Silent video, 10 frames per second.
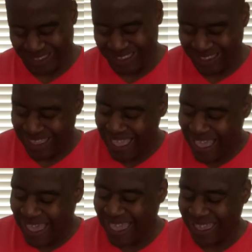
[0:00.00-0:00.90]

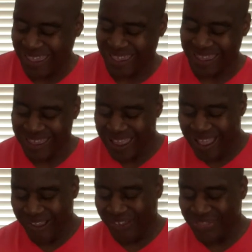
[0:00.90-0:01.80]

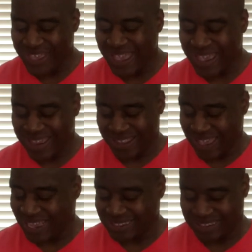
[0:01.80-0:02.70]
that
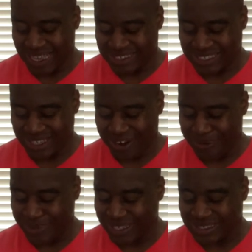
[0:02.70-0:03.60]
as as this here,
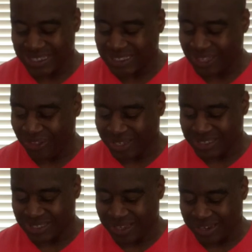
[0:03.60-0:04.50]
but this doesn't look
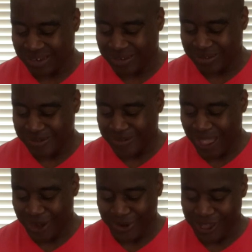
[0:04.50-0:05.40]
as good.
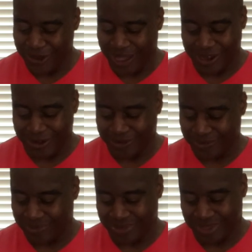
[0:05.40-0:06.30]
I don't know. I don't
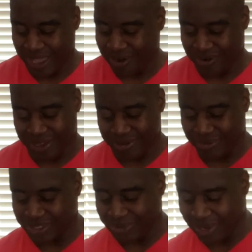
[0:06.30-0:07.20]
I don't know
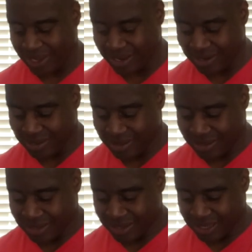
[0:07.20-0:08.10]
what's going on.
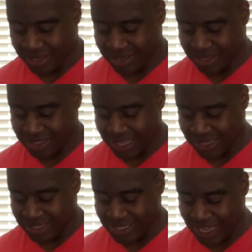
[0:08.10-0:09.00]
It's
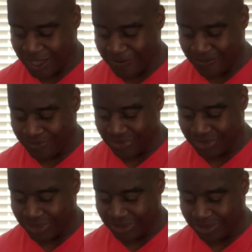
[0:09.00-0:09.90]
not the same
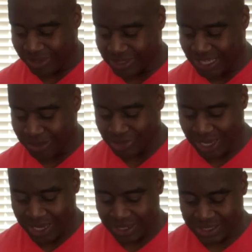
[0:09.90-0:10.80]
same
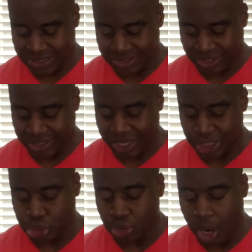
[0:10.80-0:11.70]
shade. This is looks like a
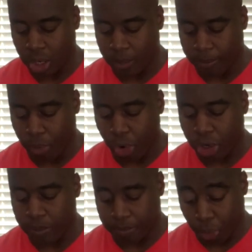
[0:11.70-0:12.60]
stronger,
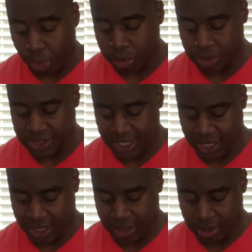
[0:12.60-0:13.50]
more bolder
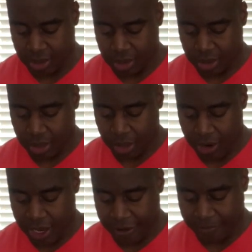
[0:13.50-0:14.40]
tea,
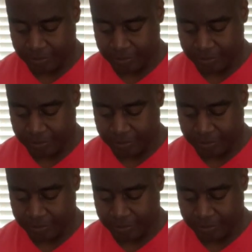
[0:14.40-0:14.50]
right?